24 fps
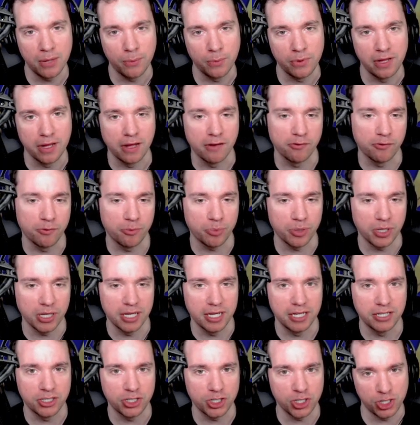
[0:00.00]
We have
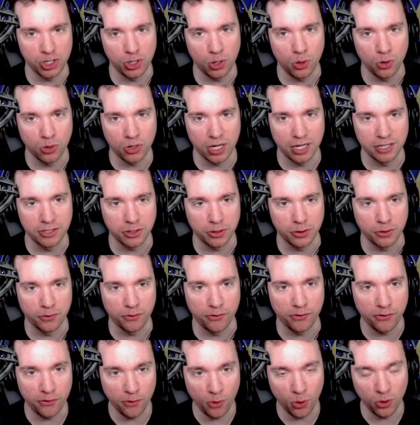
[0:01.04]
played SheHulk on turn
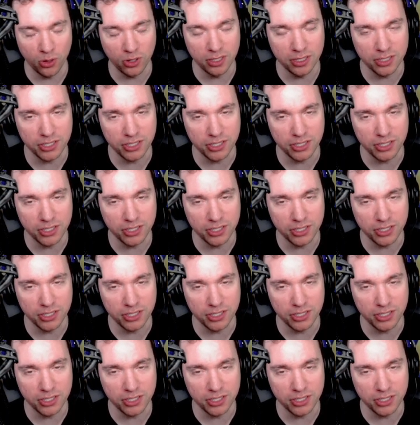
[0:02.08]
4,